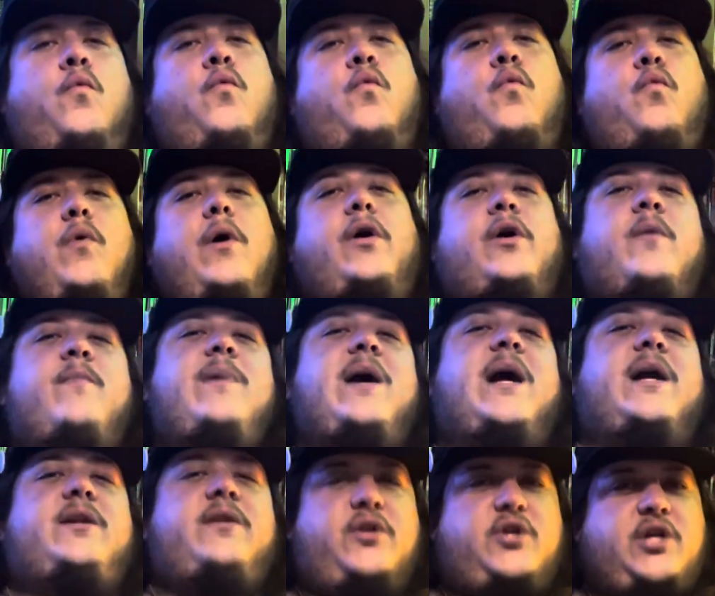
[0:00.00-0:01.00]
welcome
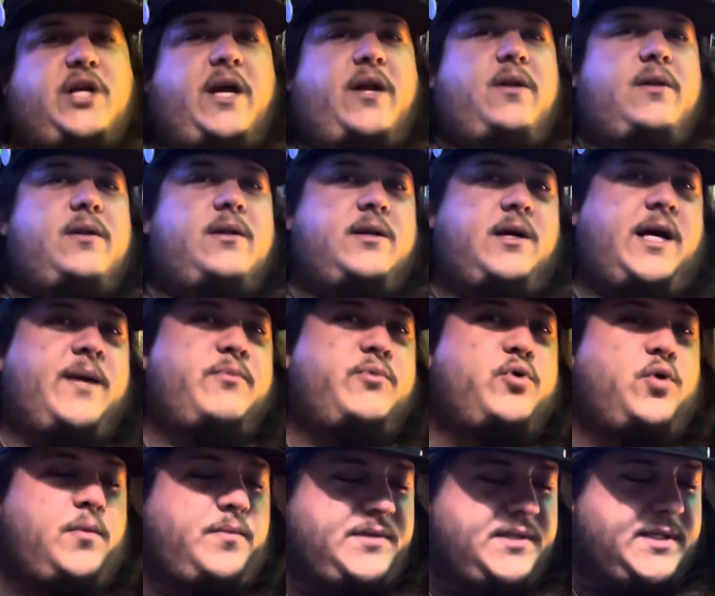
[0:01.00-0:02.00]
back to the channel. I am
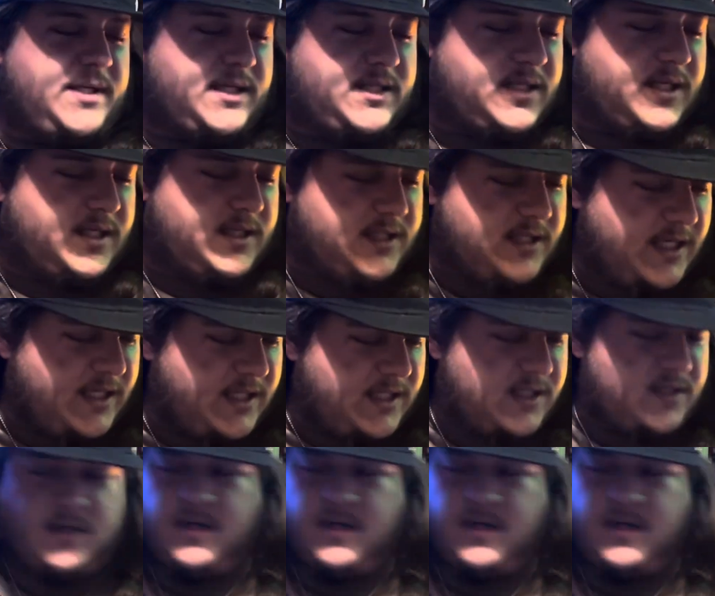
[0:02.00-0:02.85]
Dual666.